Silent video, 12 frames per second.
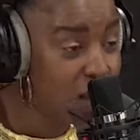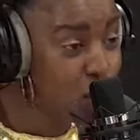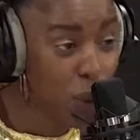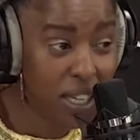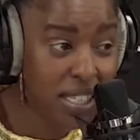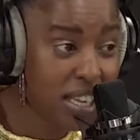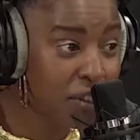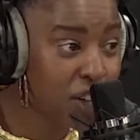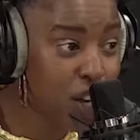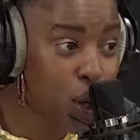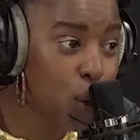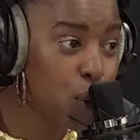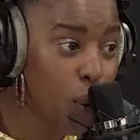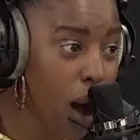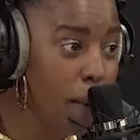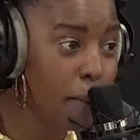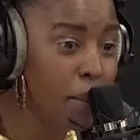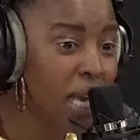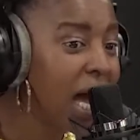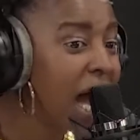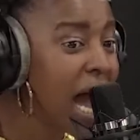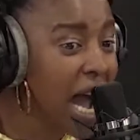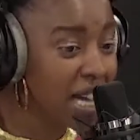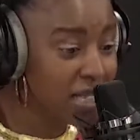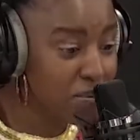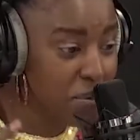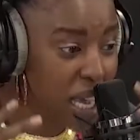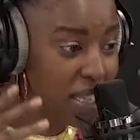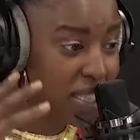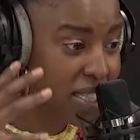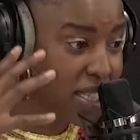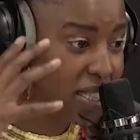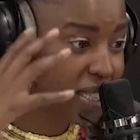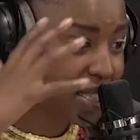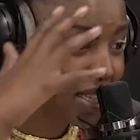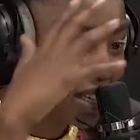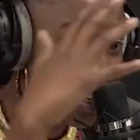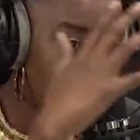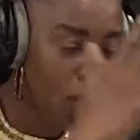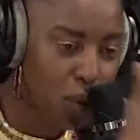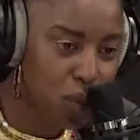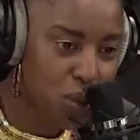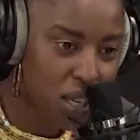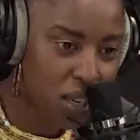27-year-old Wam has met this. How old was he?